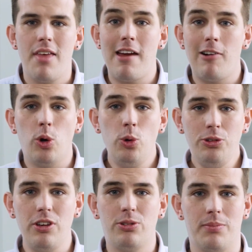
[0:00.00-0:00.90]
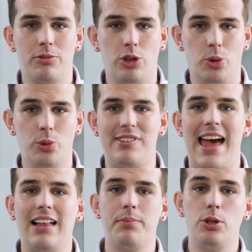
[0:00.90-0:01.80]
There are also some tools to
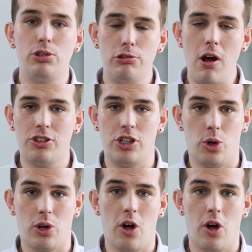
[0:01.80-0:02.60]
help you structure your